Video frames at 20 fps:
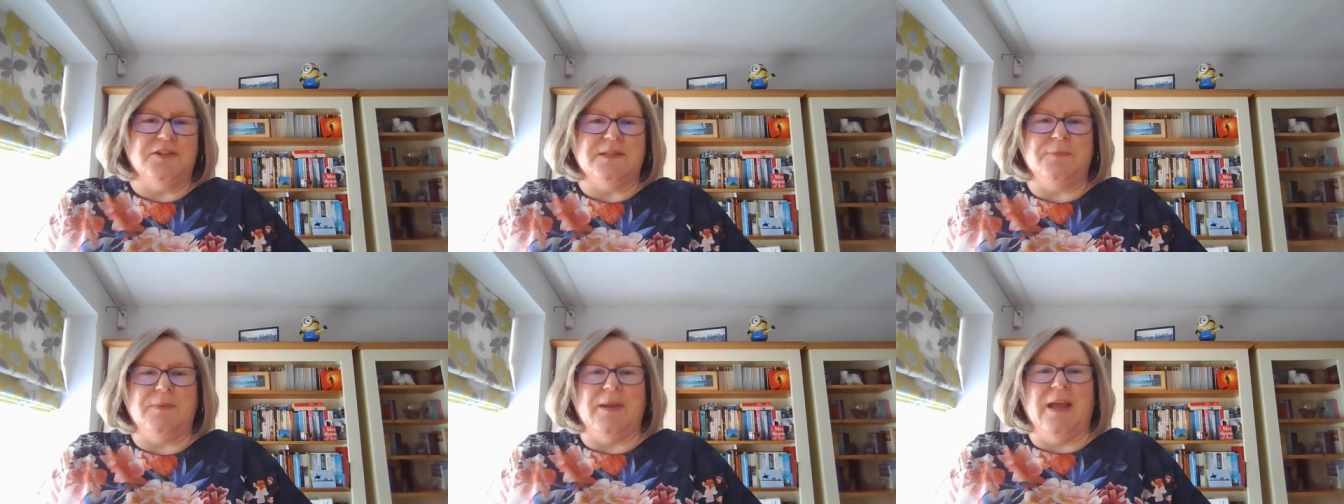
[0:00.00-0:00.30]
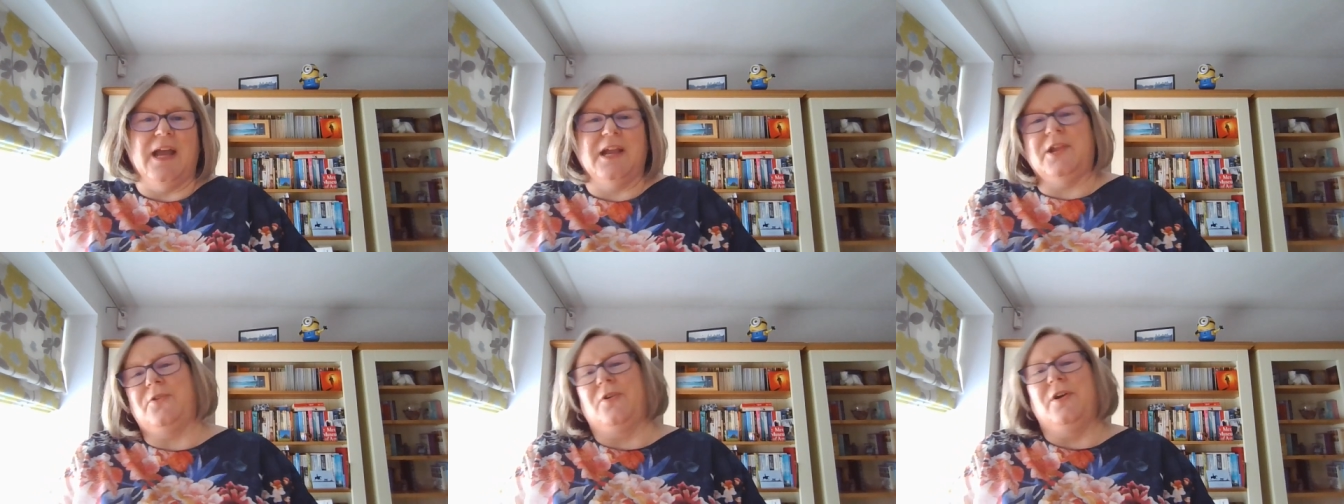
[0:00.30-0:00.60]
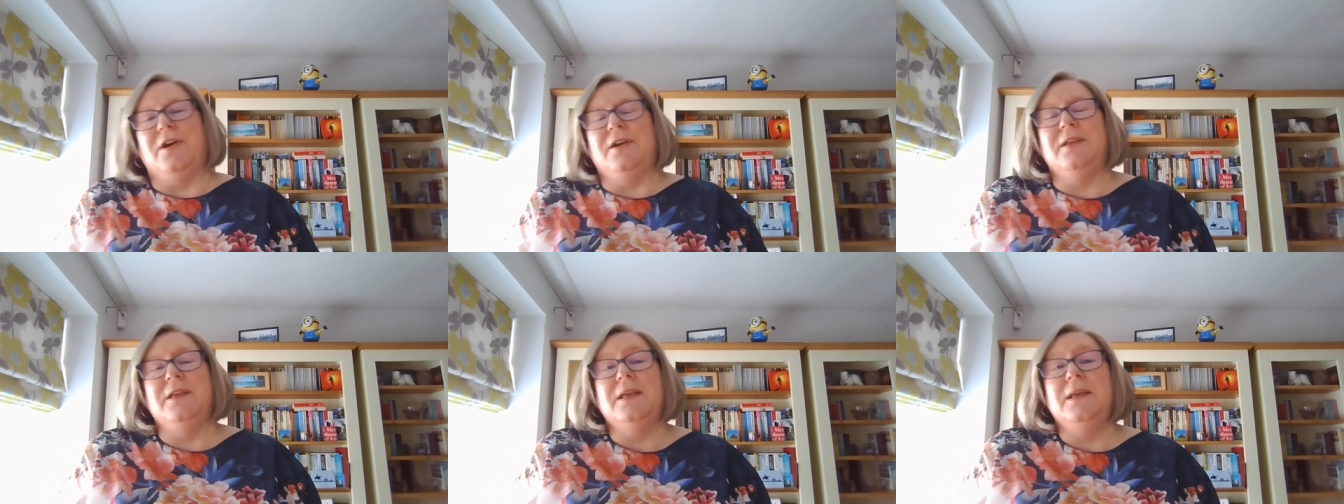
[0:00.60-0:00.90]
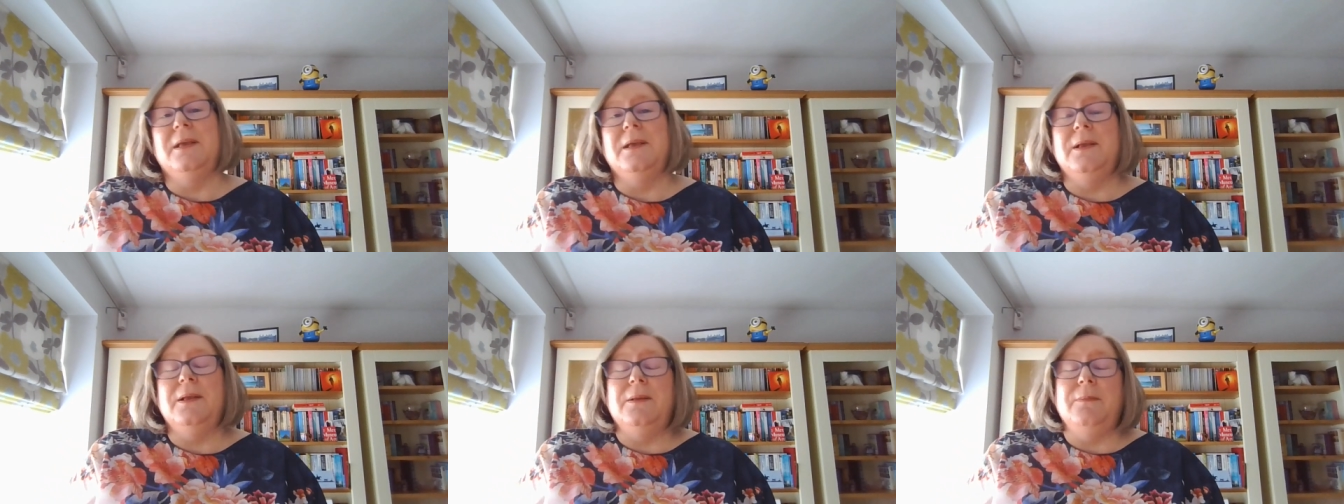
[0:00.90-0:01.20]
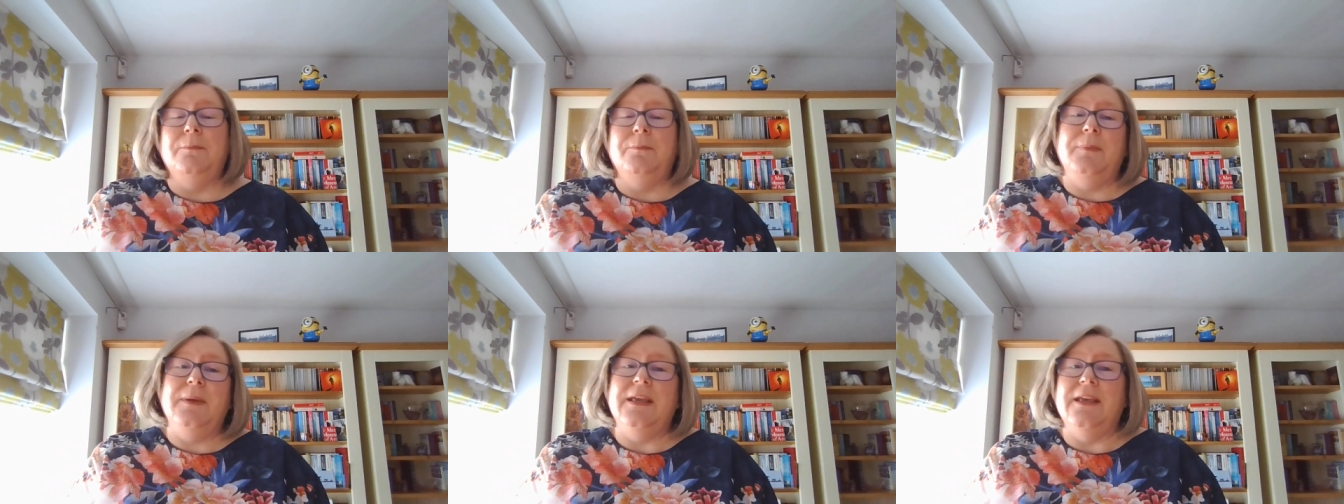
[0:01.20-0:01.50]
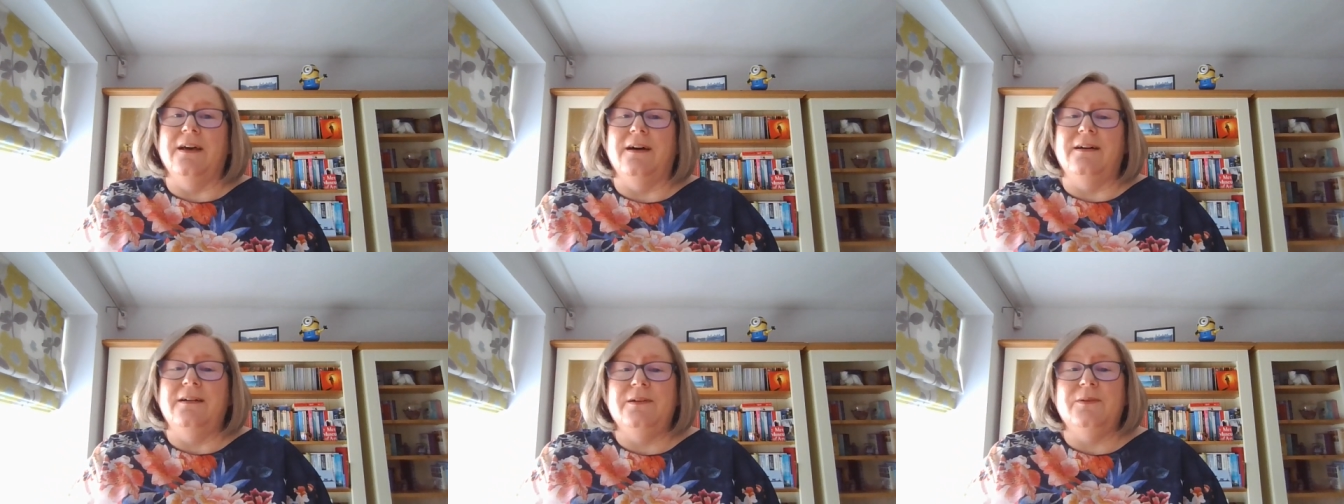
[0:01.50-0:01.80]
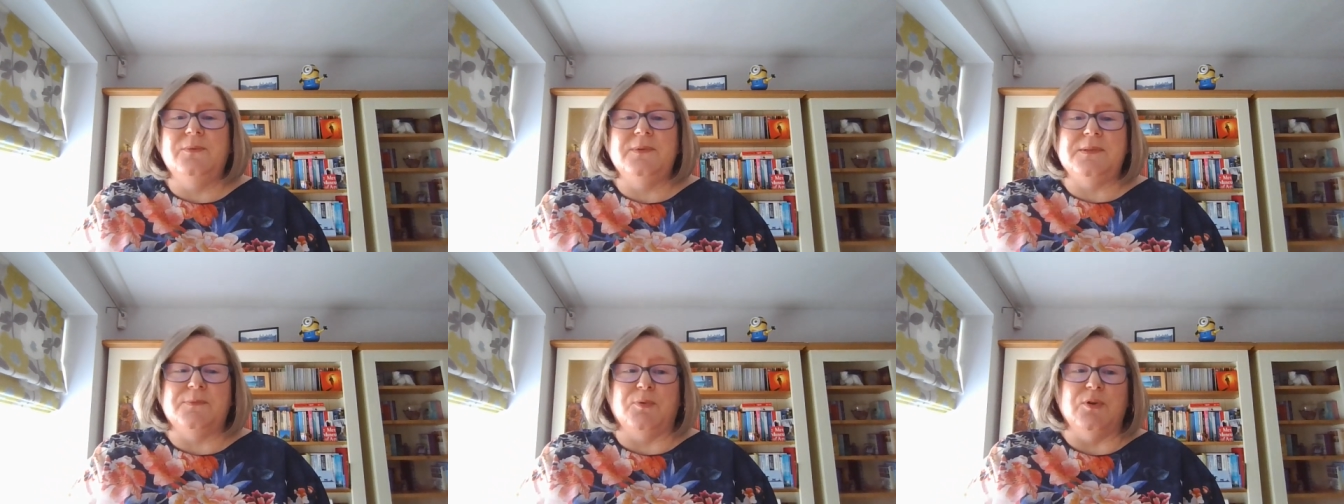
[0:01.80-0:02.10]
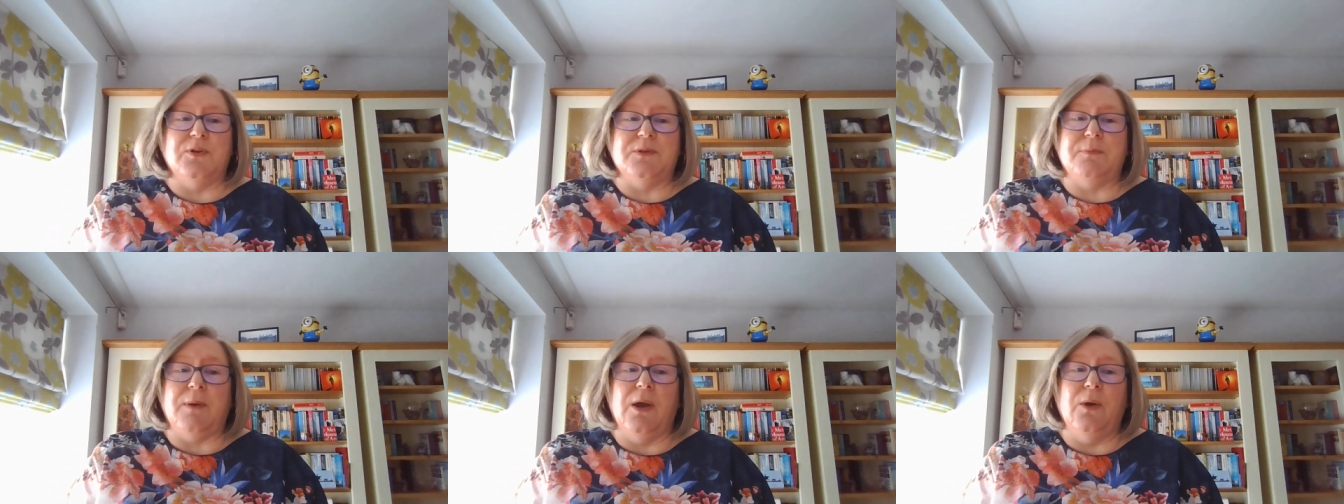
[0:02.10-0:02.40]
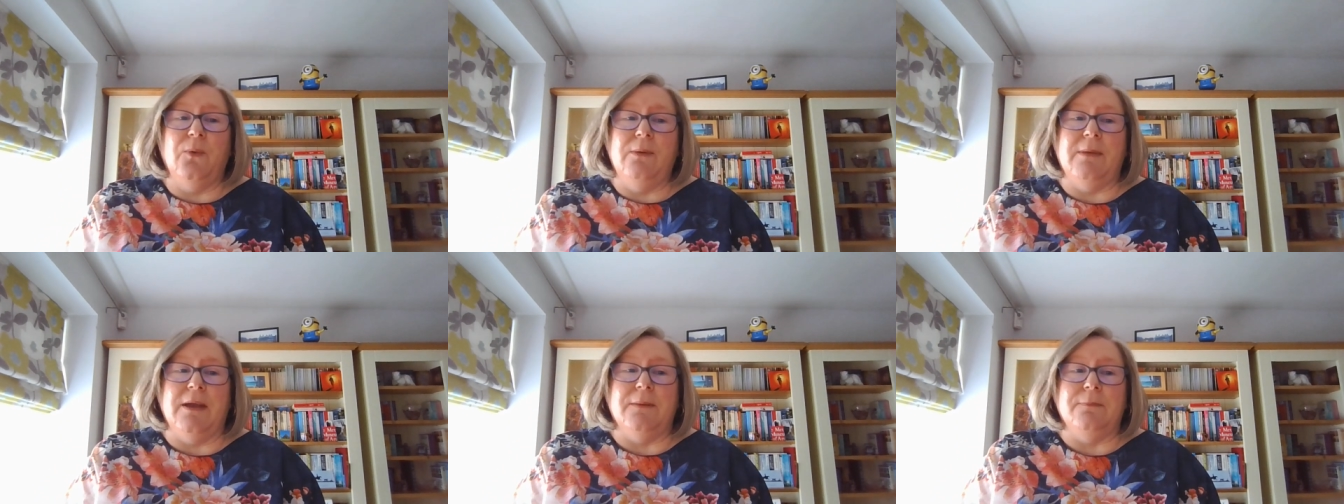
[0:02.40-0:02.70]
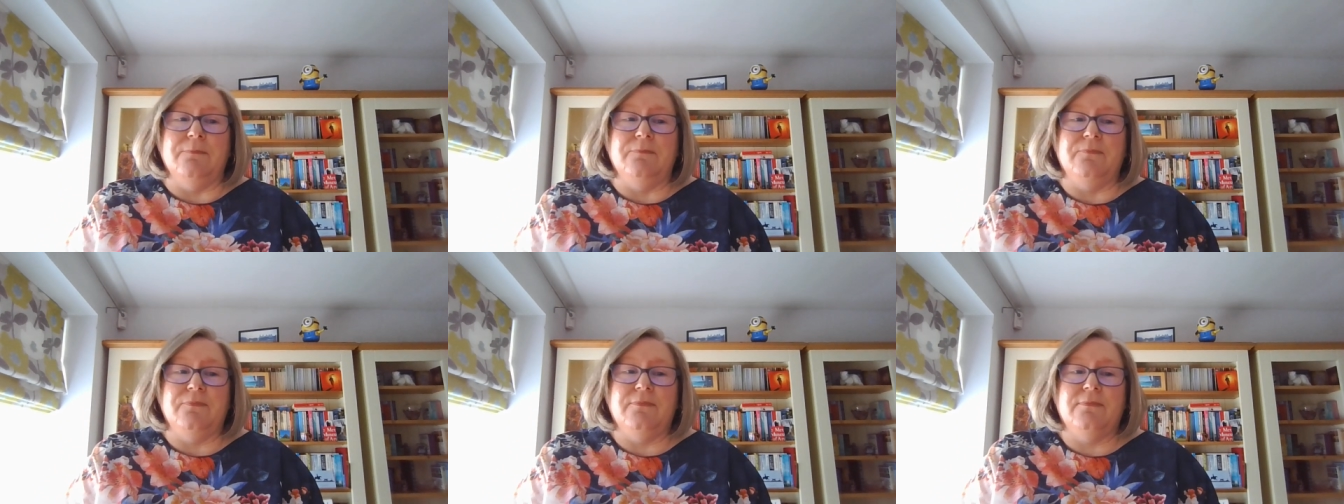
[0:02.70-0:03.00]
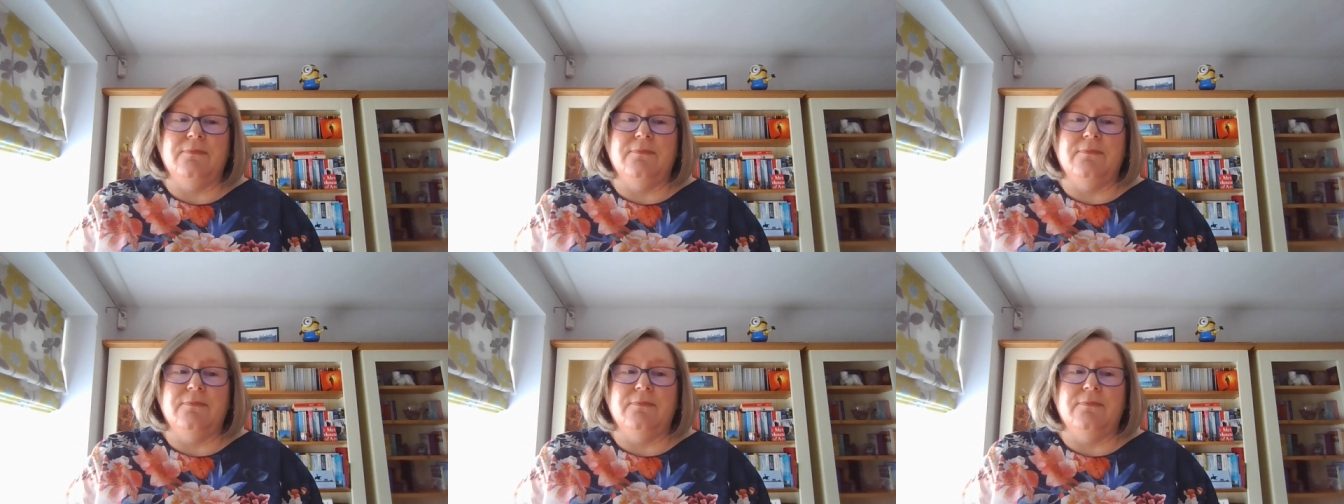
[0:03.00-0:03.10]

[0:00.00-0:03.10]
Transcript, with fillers: to be accurate, beer was brewed by women.